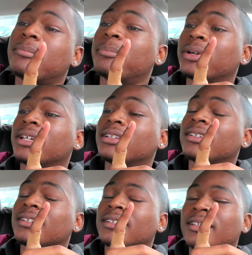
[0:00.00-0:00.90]
But
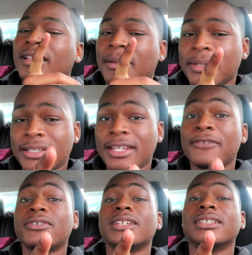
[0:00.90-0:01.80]
I'ma
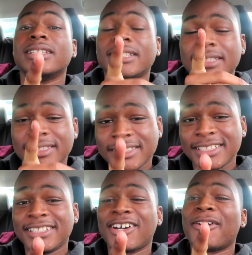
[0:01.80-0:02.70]
definitely
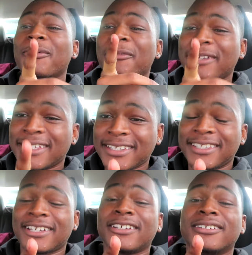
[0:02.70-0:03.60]
see y'all when we get
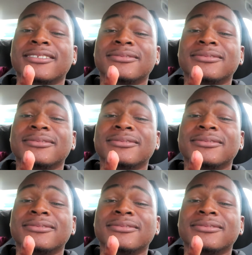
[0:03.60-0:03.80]
there.